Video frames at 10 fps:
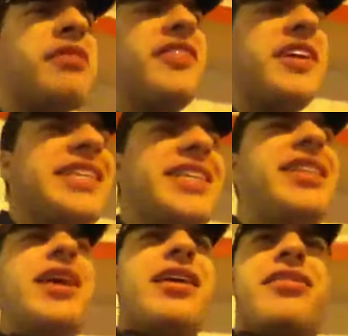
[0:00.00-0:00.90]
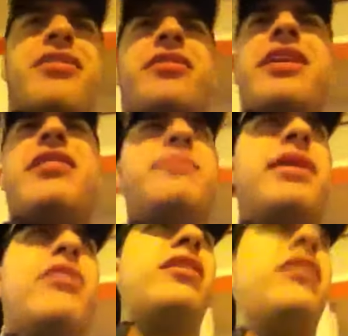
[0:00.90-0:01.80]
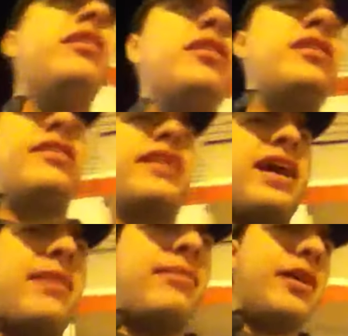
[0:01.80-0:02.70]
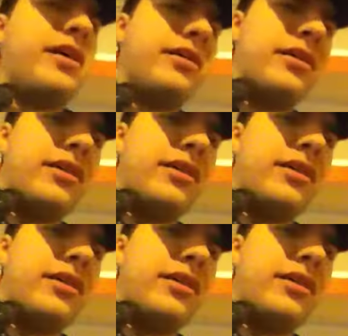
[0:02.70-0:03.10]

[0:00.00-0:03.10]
said they didn't like certain things about the game. Like